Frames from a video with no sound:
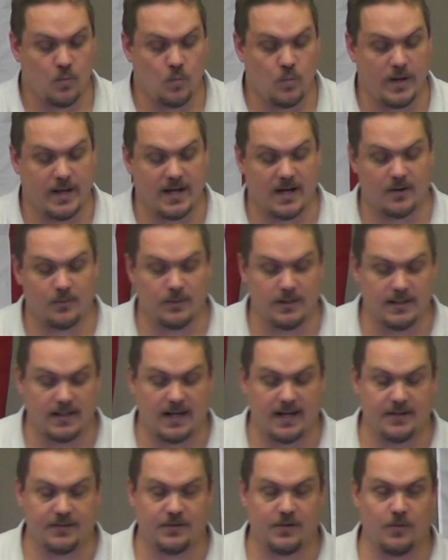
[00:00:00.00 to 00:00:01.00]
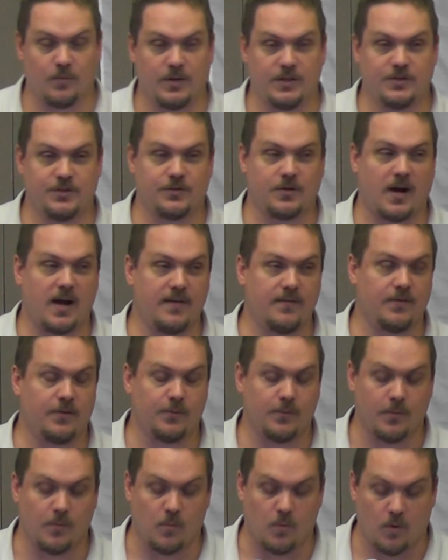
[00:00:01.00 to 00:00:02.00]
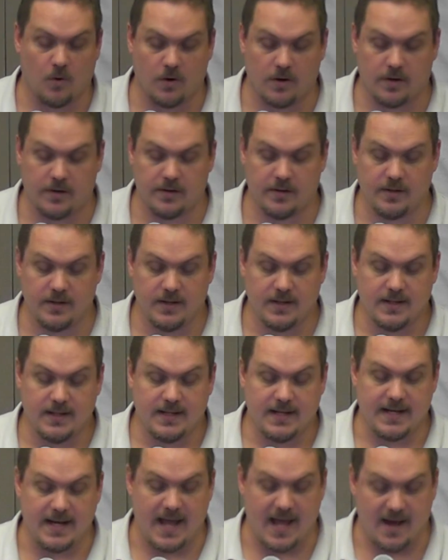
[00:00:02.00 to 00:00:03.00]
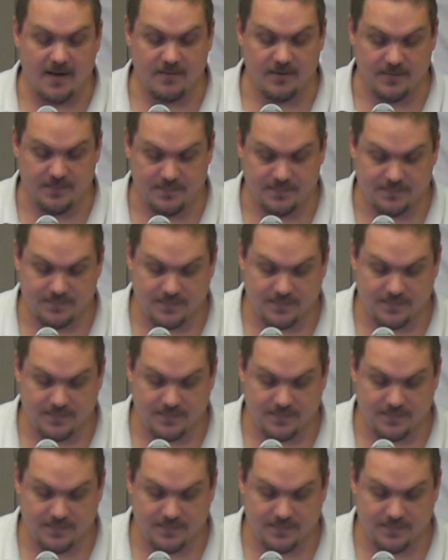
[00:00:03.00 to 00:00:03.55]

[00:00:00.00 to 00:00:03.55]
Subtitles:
We got to realize that we strive for reward in heaven.